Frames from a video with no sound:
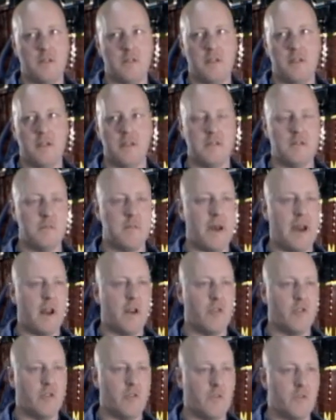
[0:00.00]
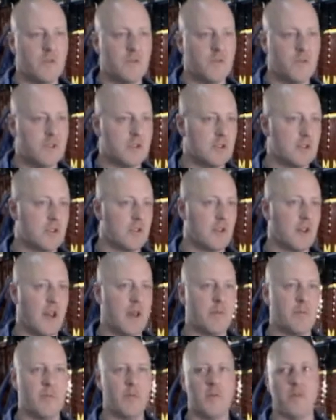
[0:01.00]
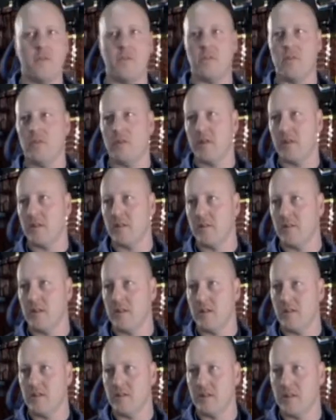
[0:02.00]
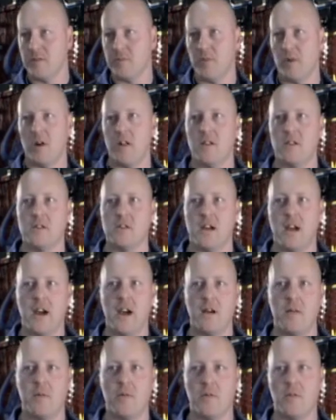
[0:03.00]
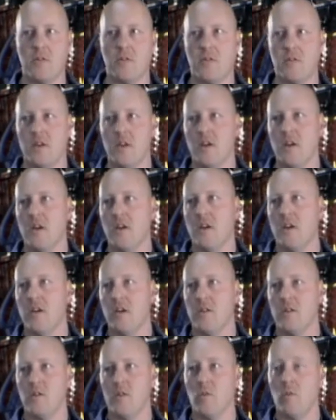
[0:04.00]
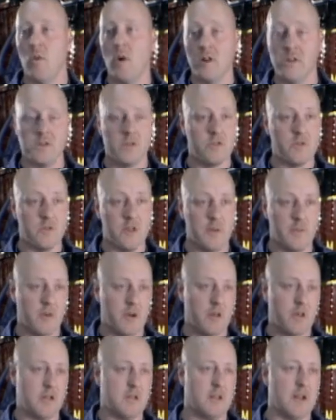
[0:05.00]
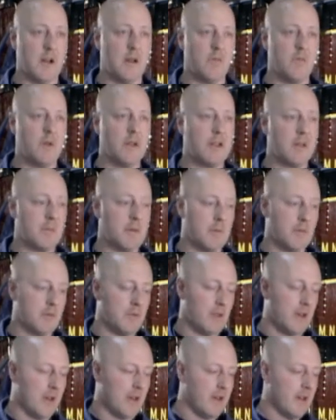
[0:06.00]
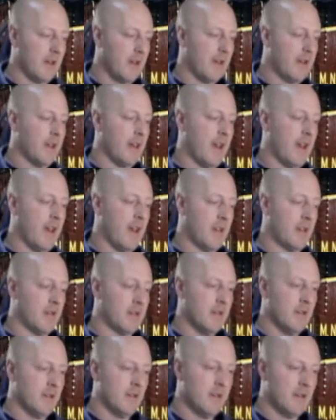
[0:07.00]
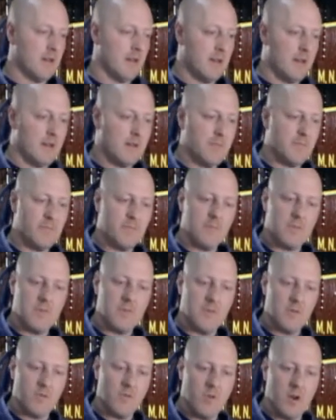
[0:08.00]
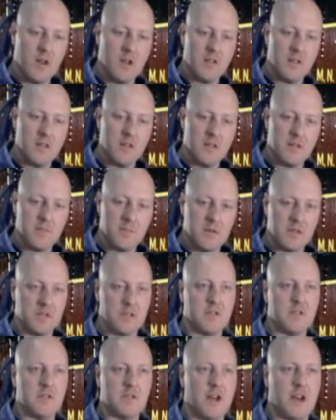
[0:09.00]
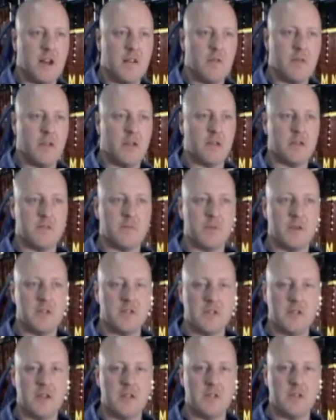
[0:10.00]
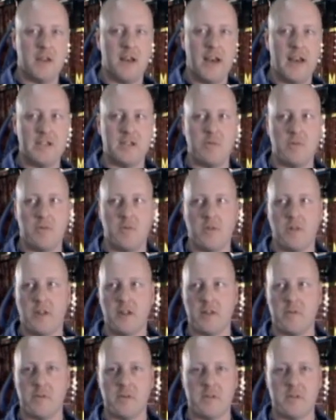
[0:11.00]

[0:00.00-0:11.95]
it doesn't matter if someone's physically capable of doing this part of the job or wants to do that part of the job. We need people that can run the business side of things, because it has to be run like a